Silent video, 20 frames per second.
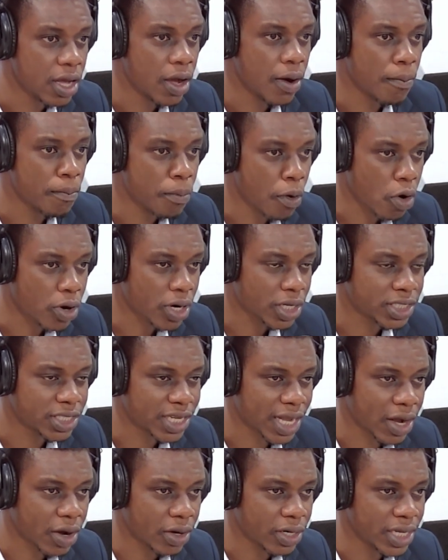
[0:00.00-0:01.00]
border
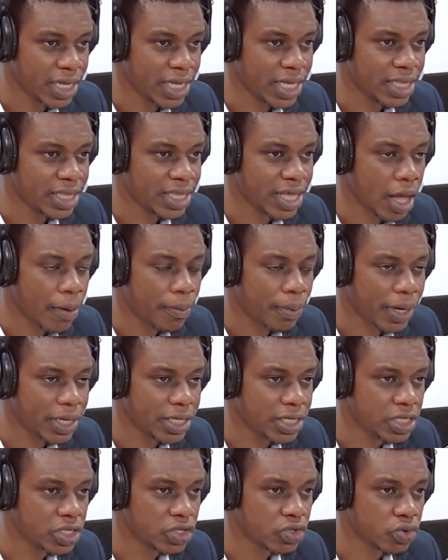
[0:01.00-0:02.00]
town in the Upper
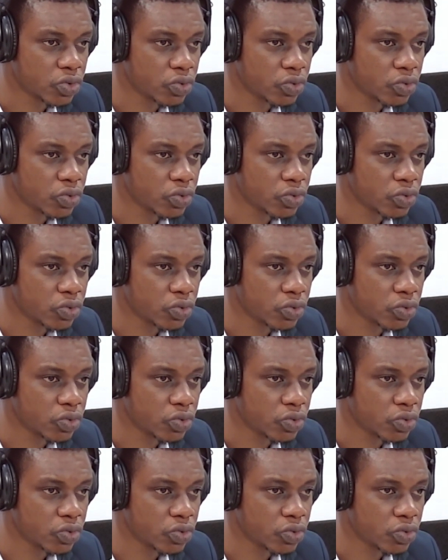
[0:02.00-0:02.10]
East